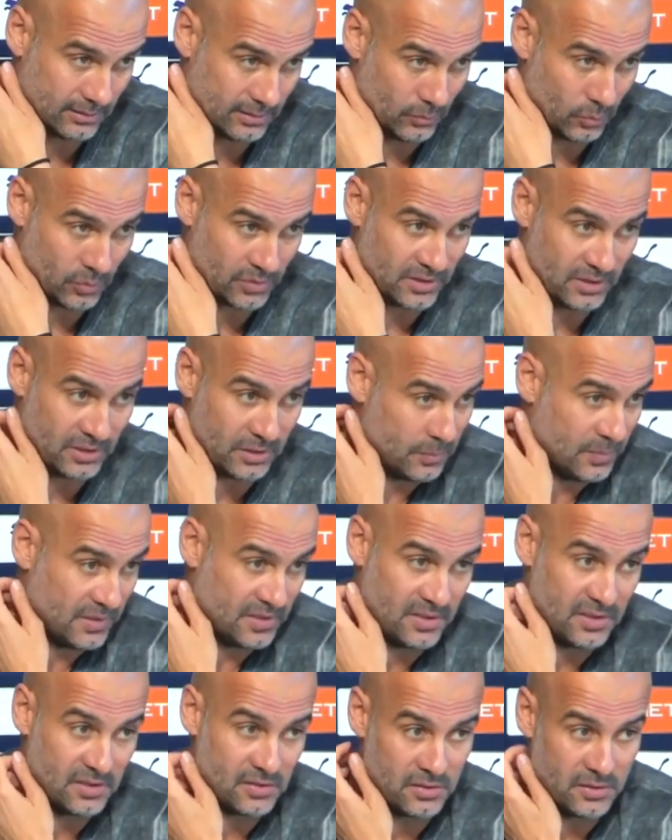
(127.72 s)
was in the
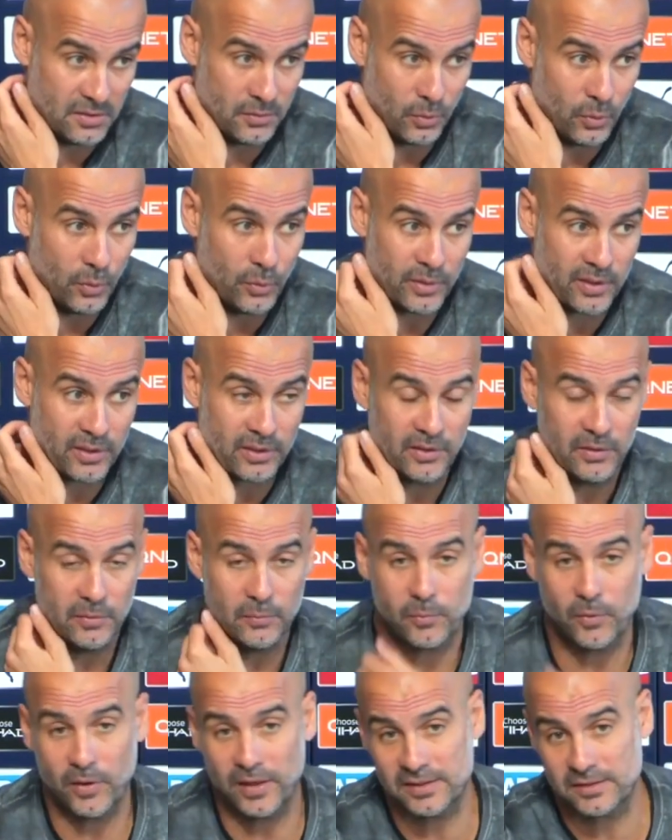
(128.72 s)
preseason, and we were really
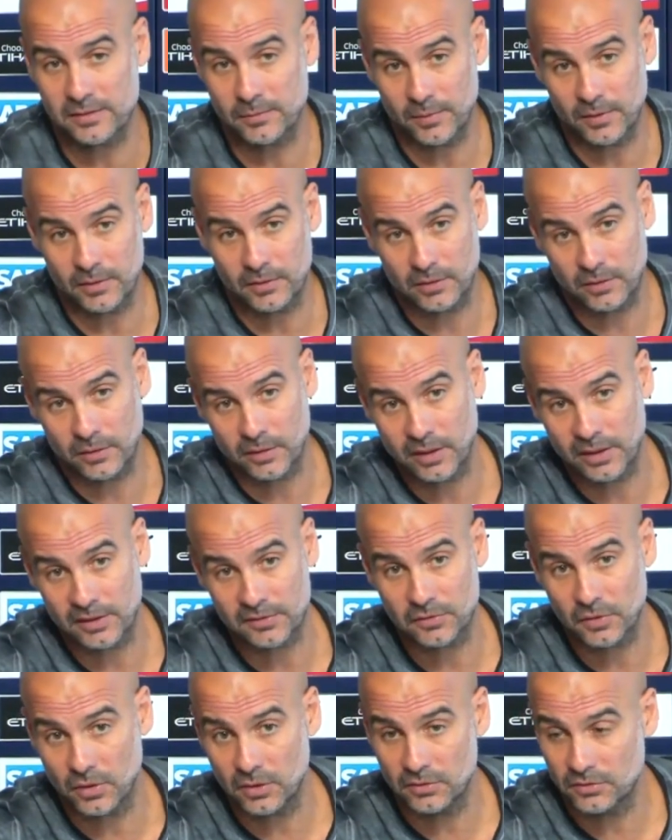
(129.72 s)
impressed about what he
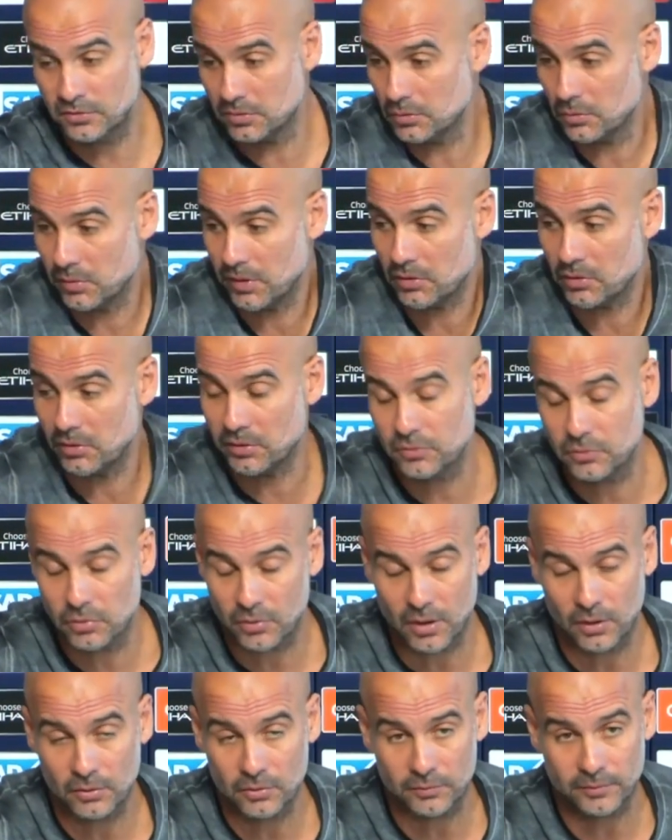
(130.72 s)
has done, so we are going to
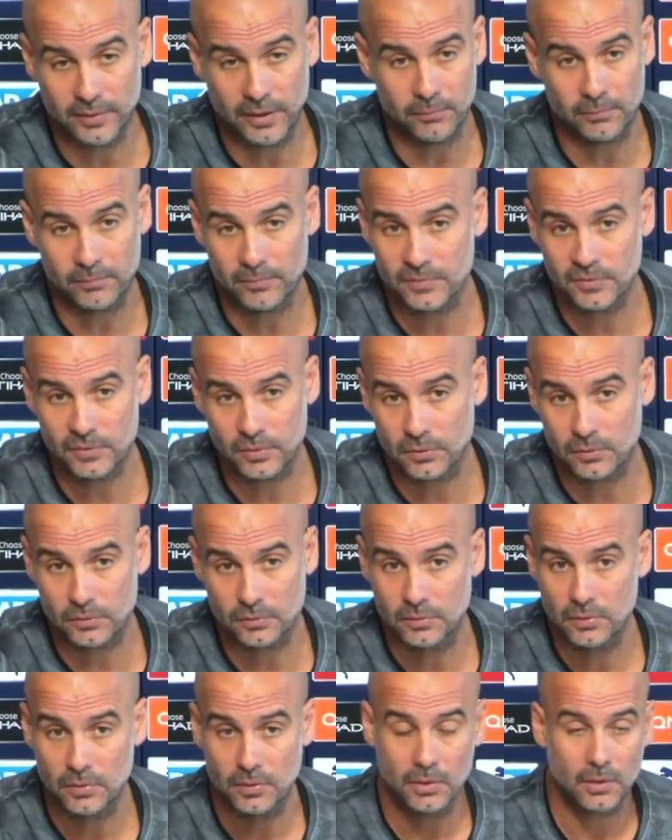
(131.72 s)
count on them.
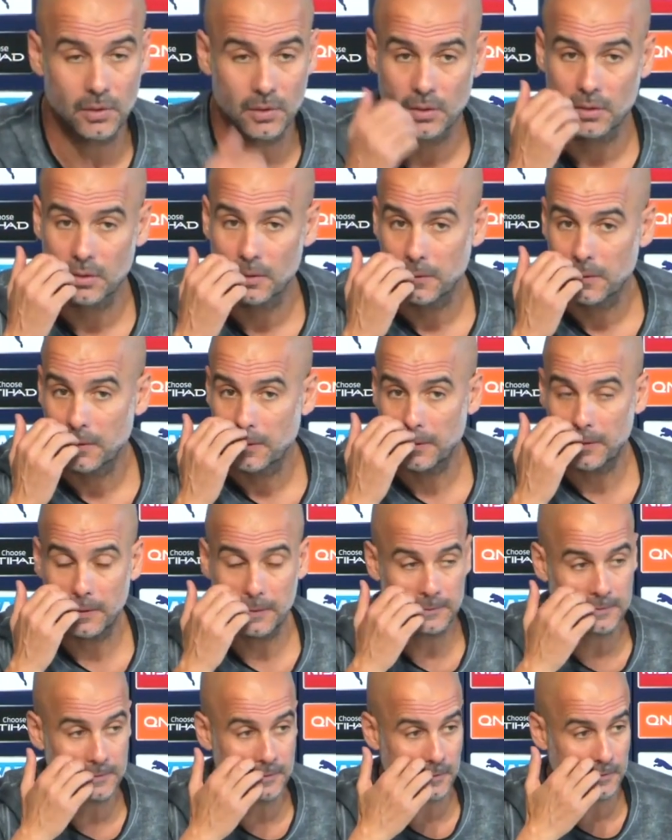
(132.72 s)
So
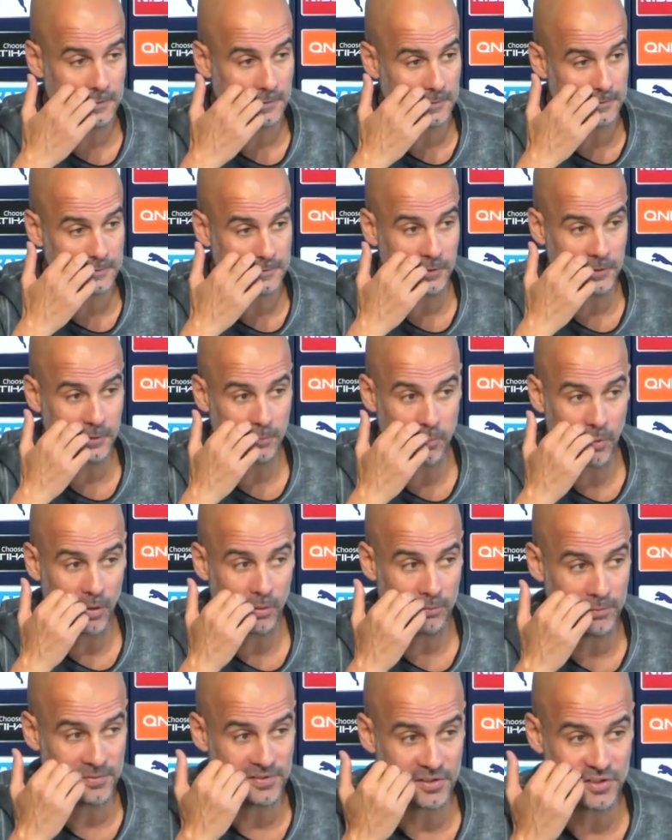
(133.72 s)
it's not a
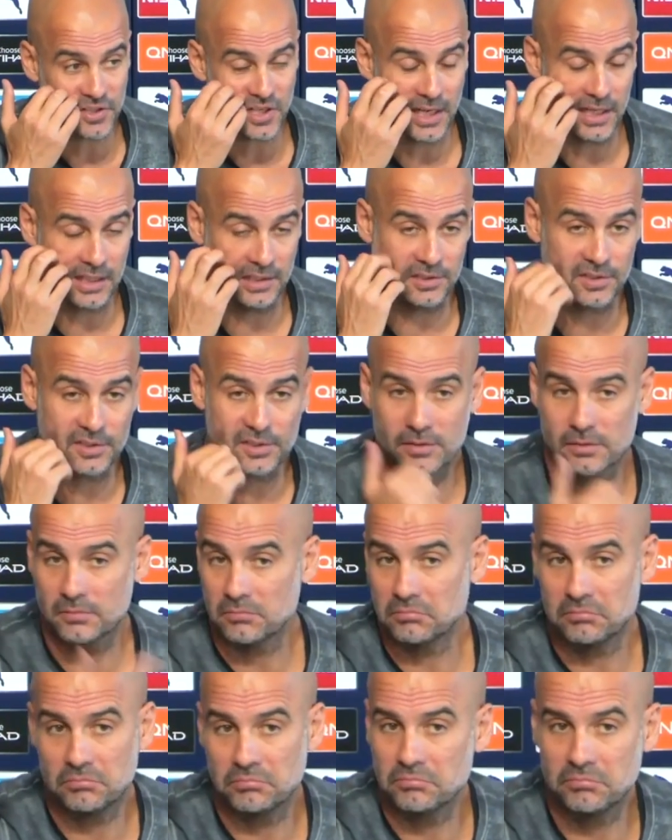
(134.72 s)
problem, it's a challenge.
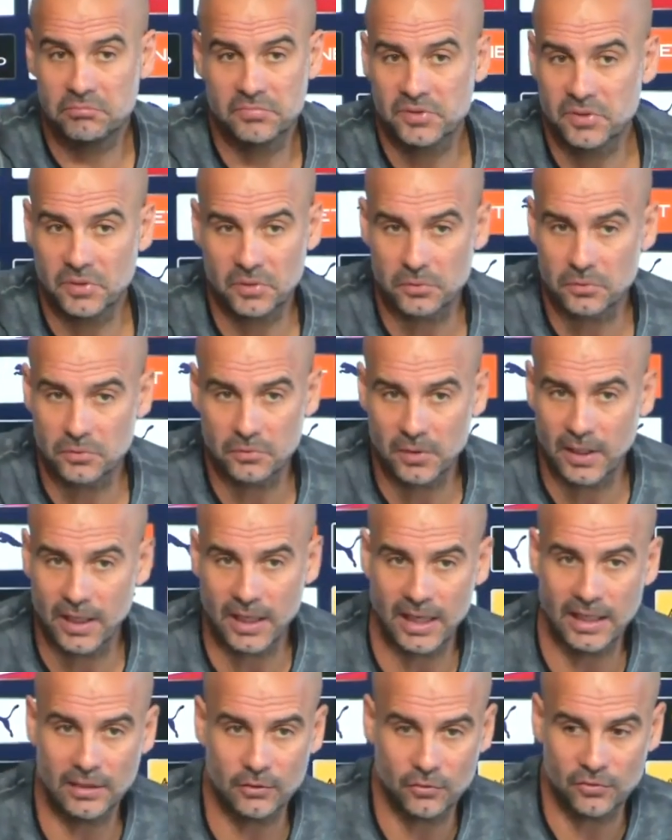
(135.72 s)
So
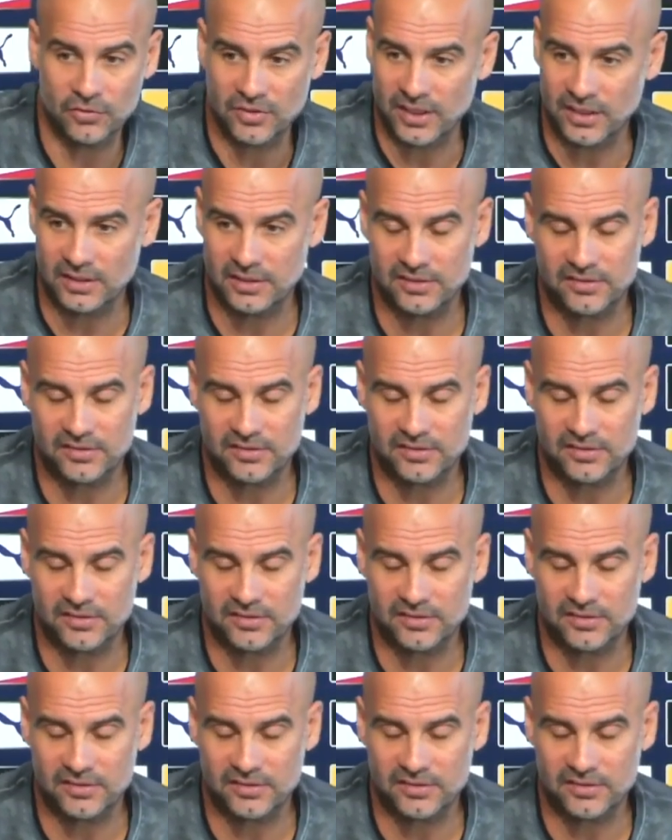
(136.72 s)
I don't take